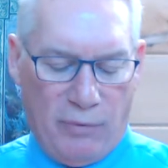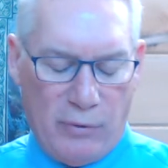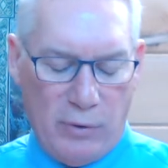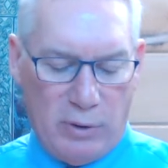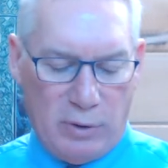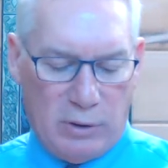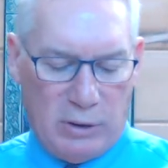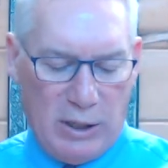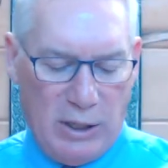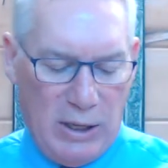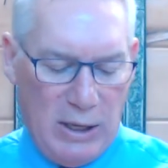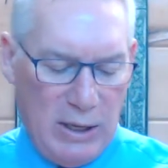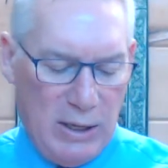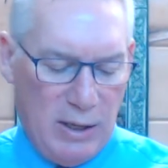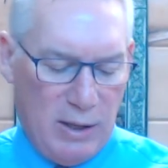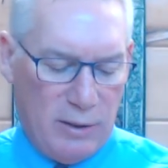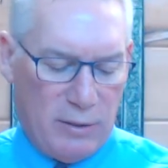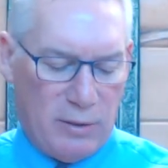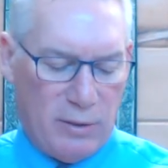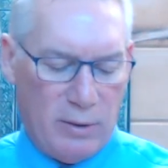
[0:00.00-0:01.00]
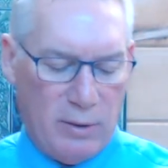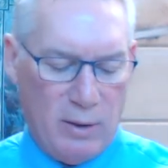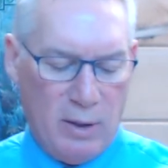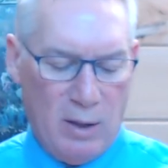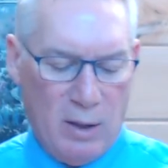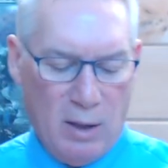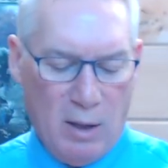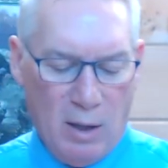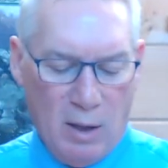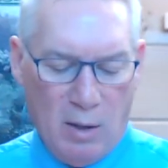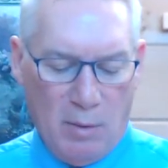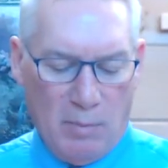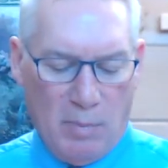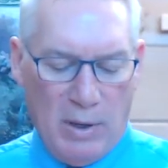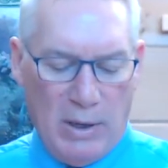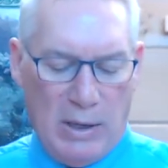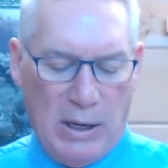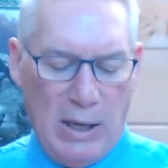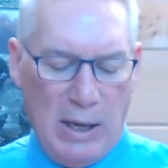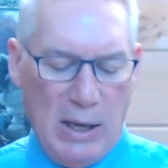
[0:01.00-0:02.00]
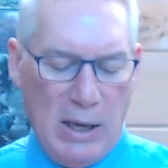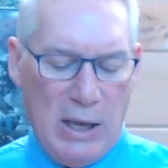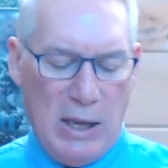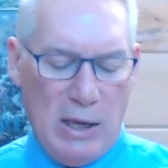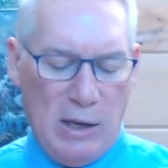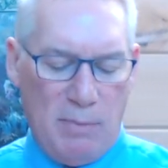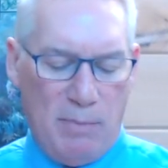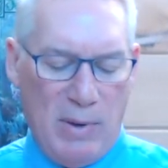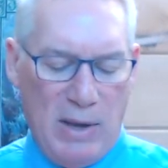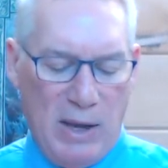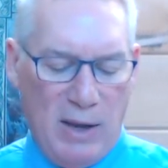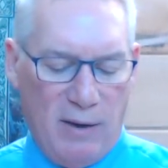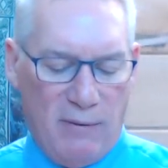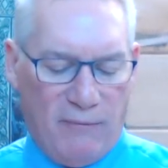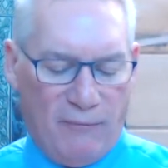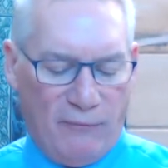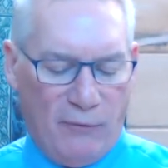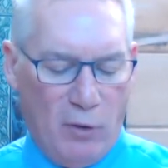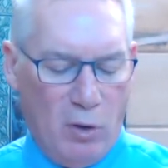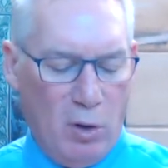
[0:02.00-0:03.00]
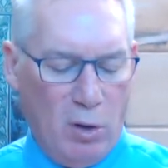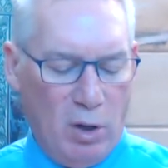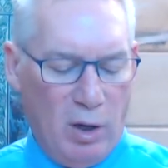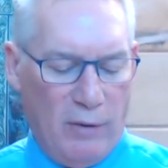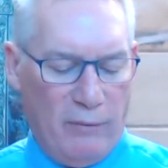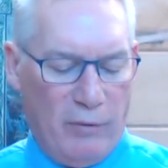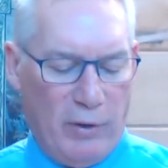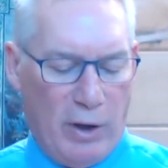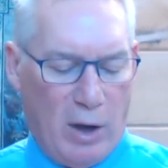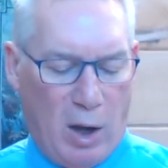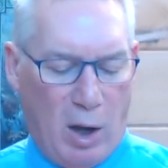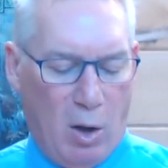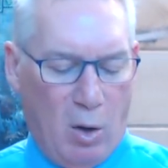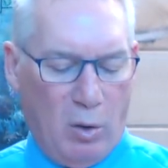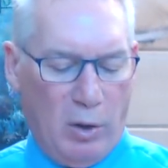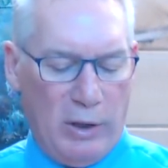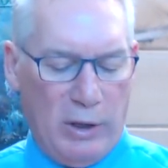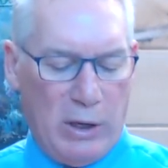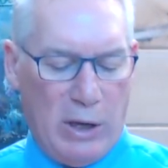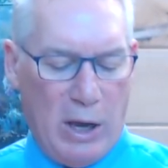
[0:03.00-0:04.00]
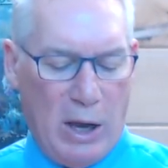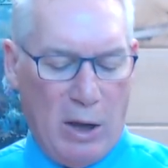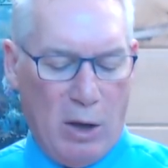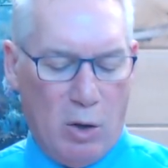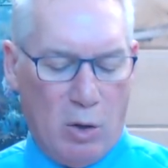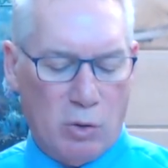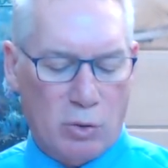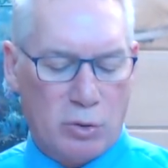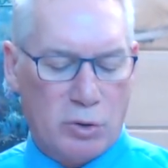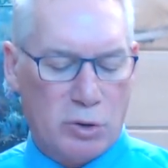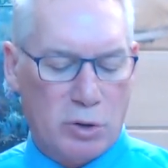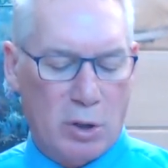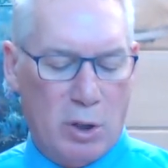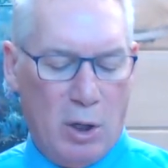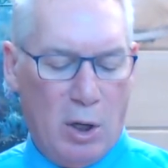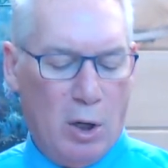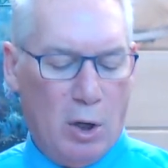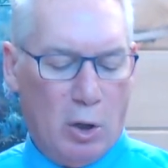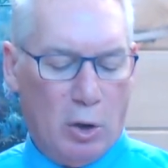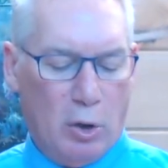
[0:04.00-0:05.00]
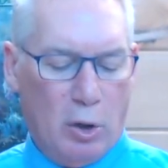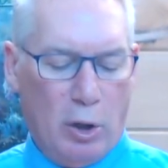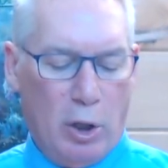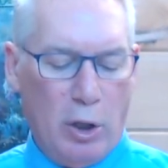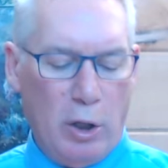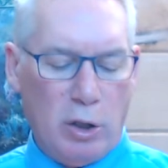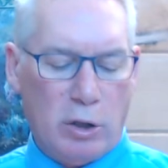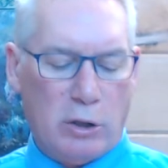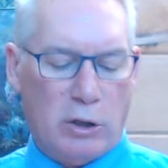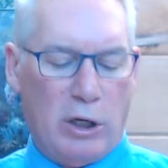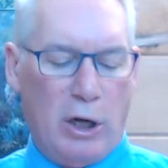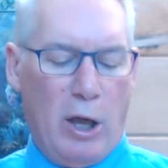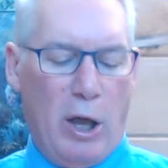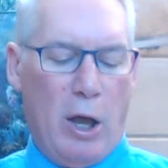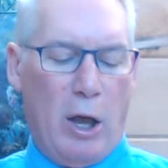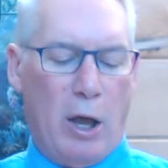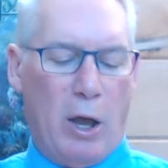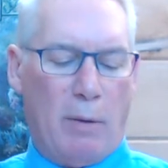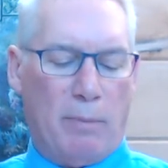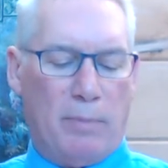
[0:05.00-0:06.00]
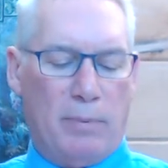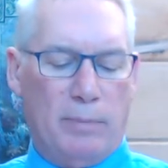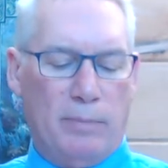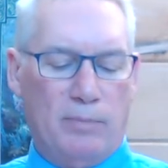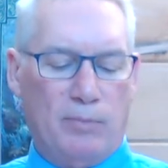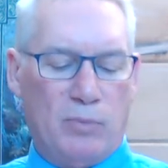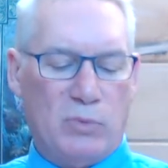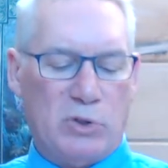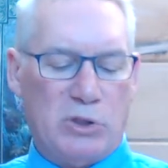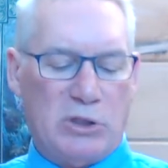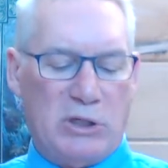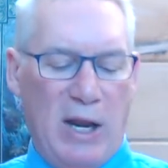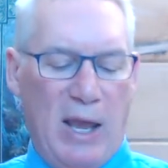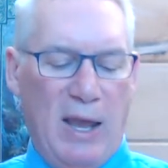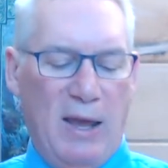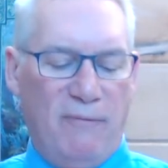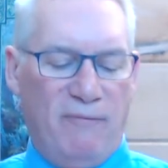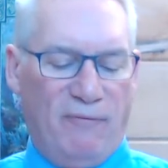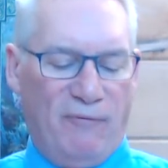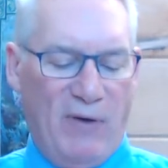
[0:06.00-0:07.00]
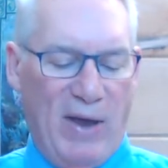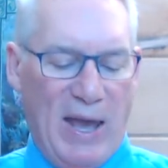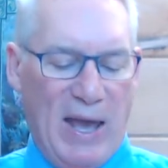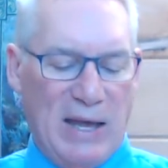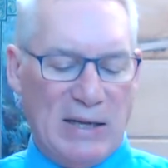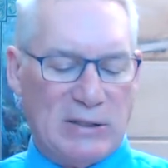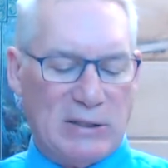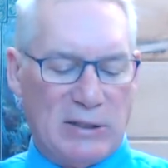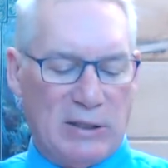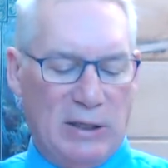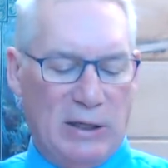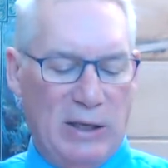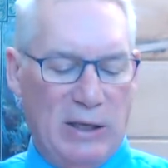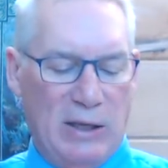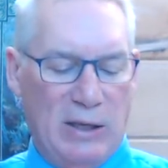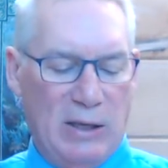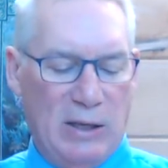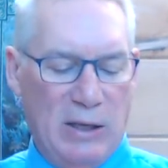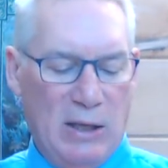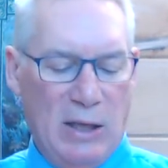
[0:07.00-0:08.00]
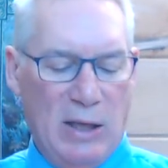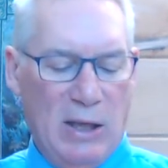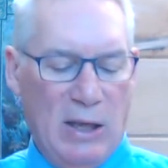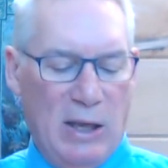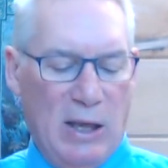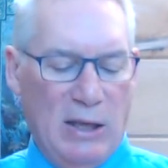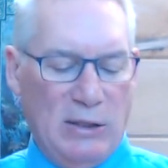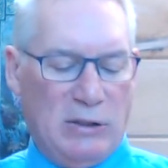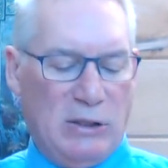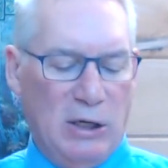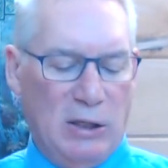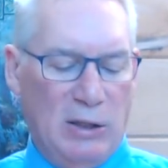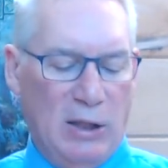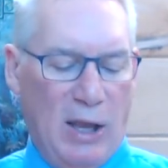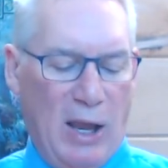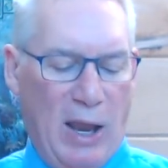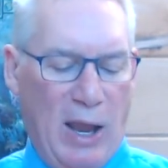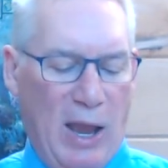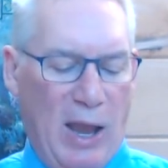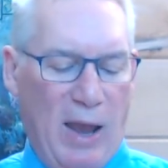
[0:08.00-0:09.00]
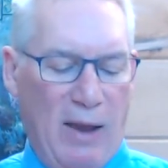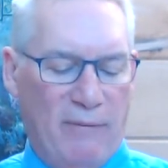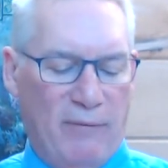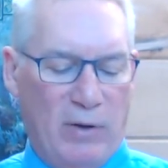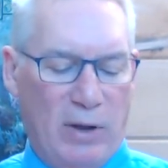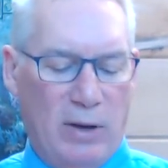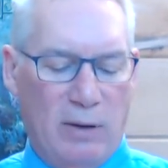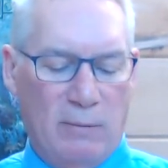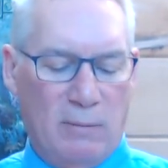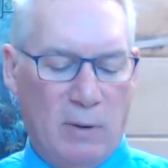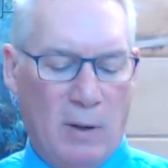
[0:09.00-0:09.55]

their teeth. But he, being full of the Holy Ghost, looked up steadfastly into the heaven